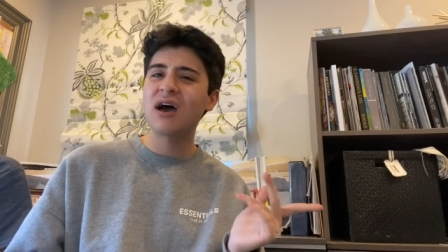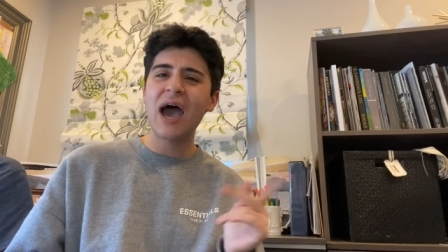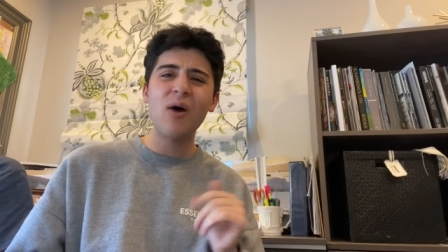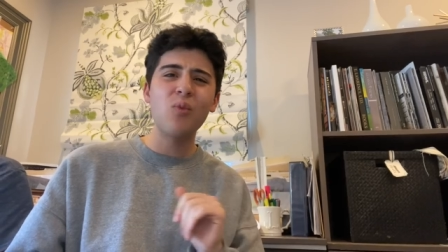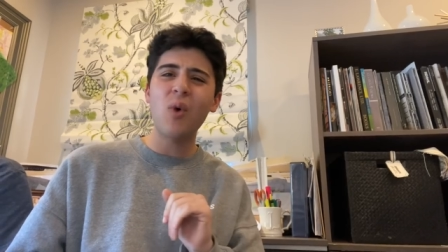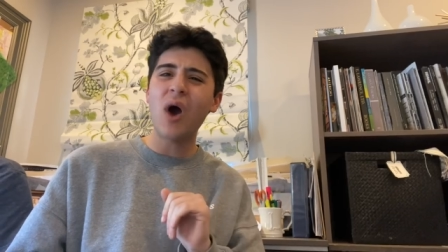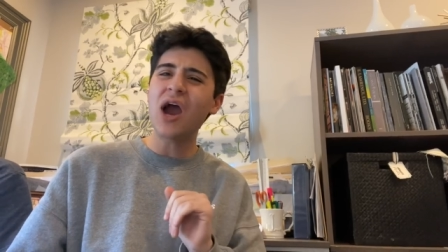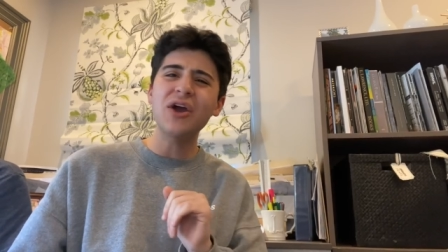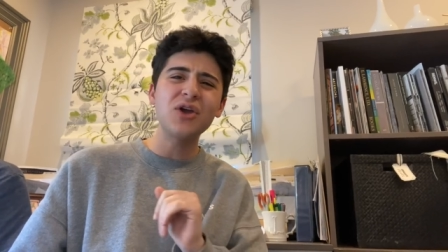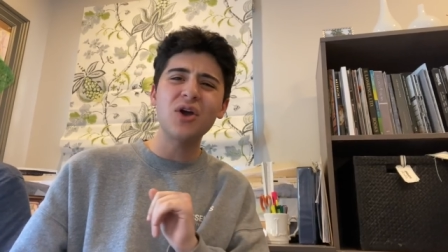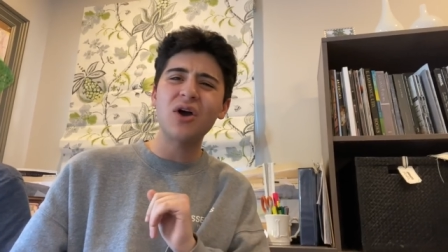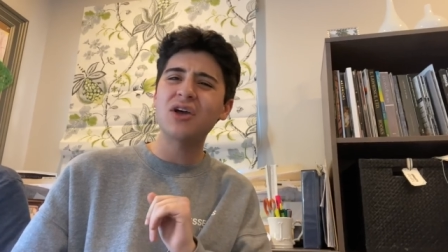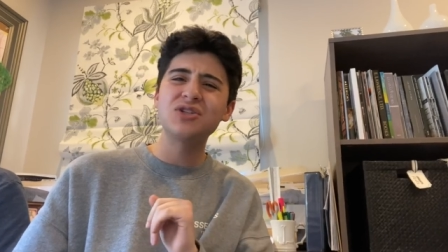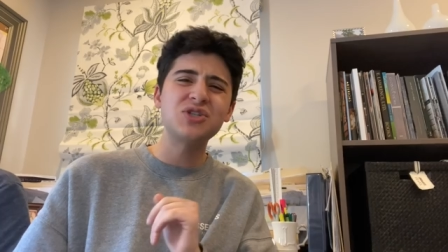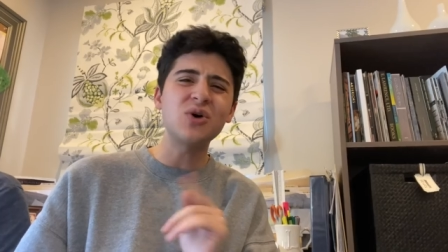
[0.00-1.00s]
Why?
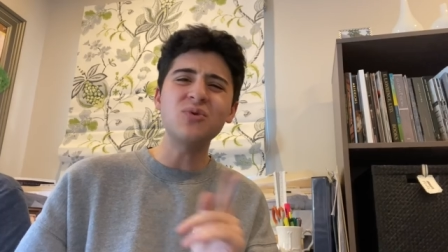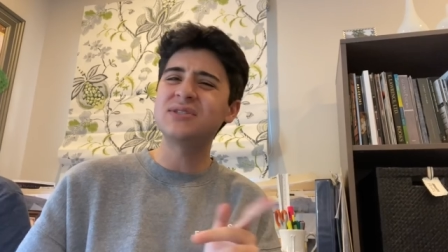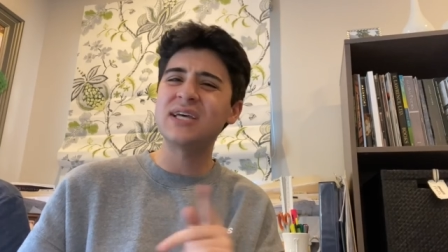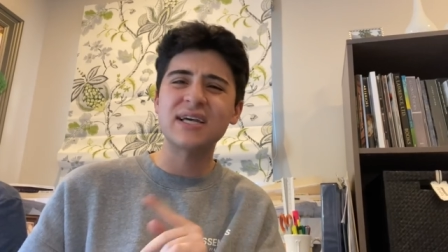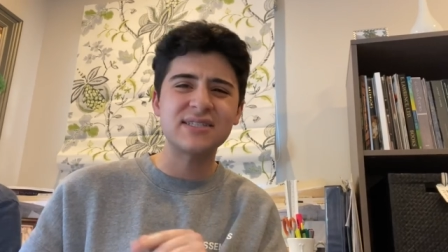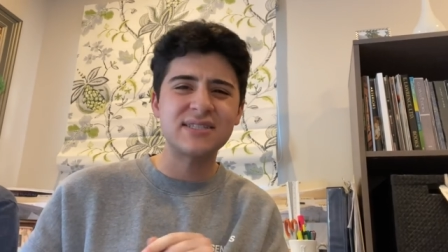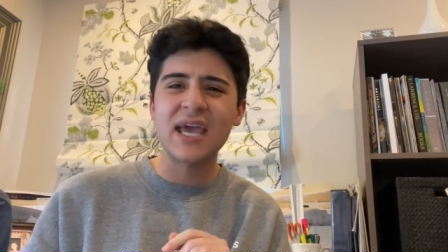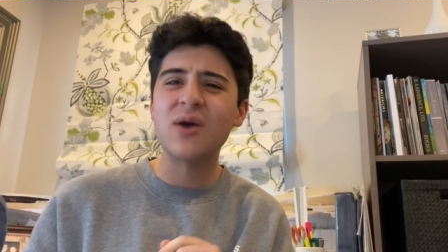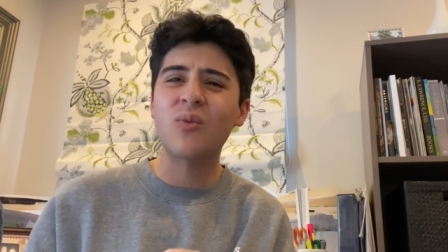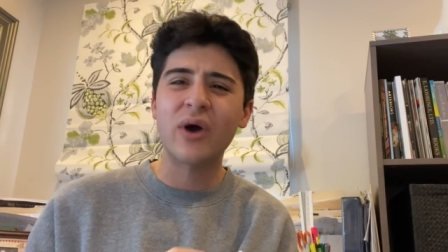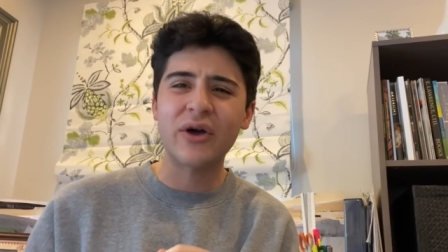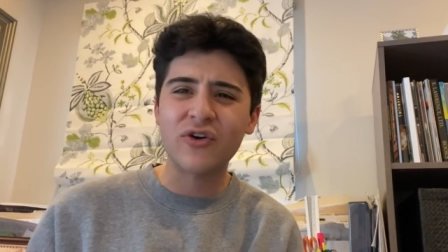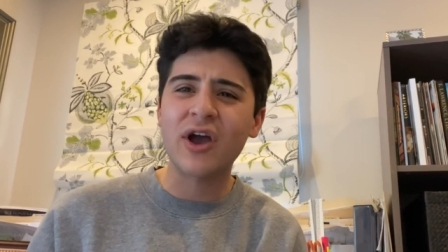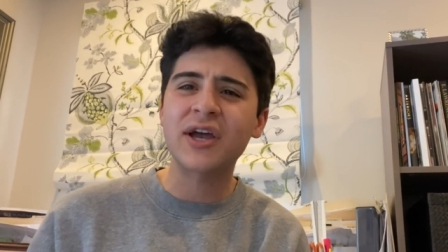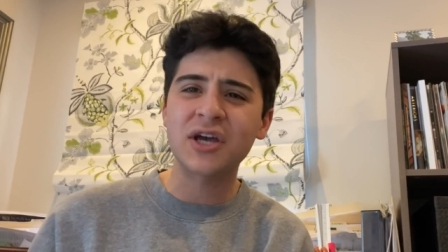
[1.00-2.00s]
Don't dictate
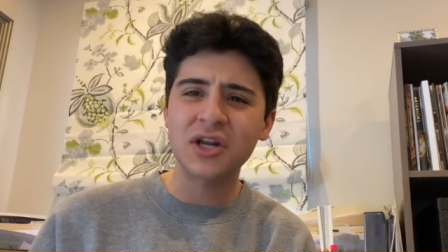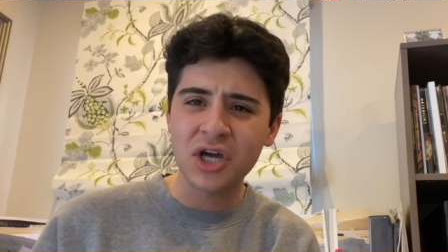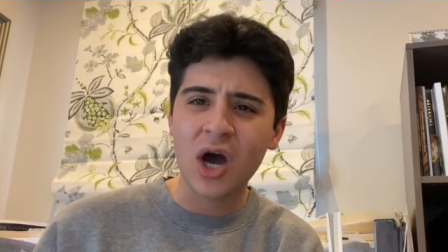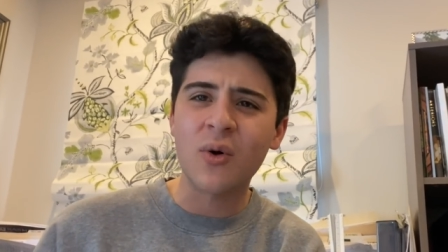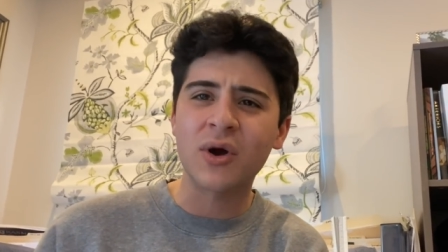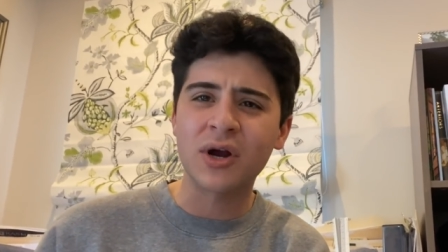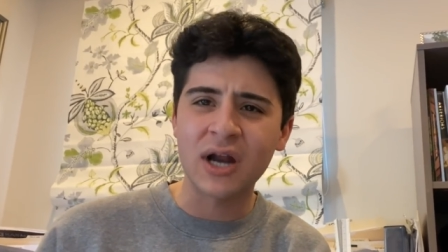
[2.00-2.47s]
whether I can go or